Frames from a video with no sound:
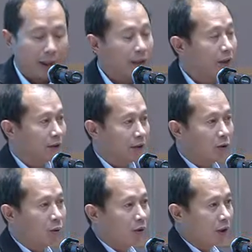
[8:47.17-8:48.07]

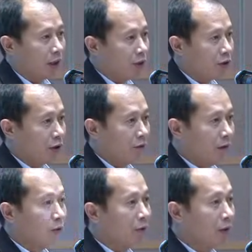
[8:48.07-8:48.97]
created across Asia
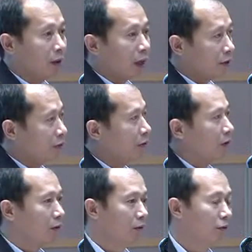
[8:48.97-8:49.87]
over the last
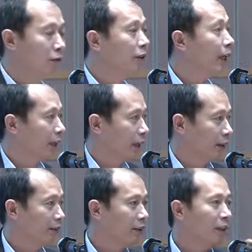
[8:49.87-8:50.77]
3
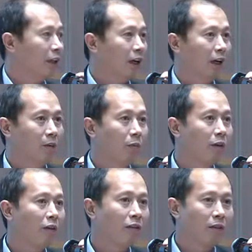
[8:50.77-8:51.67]
decades.
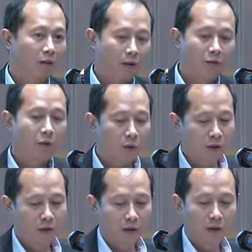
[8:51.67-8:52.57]
With, of
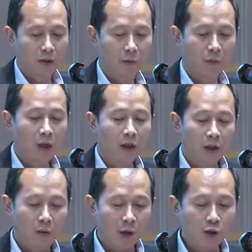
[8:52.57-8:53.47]
course,
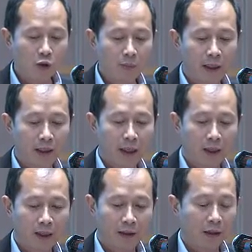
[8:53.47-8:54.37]
Gwangju
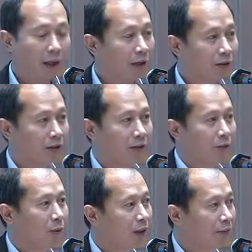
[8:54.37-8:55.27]
Biennale
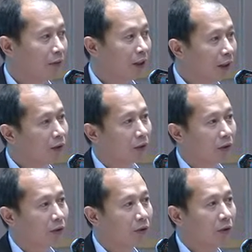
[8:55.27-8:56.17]
as one of the
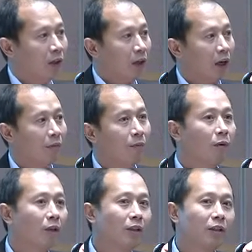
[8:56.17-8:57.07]
leaders.
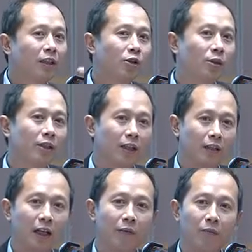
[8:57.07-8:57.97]
What is
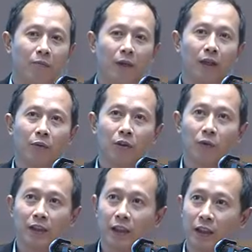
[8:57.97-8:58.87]
interesting is when I
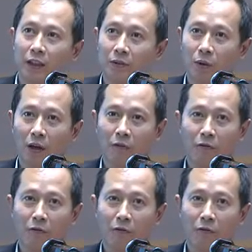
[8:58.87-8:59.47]
was visiting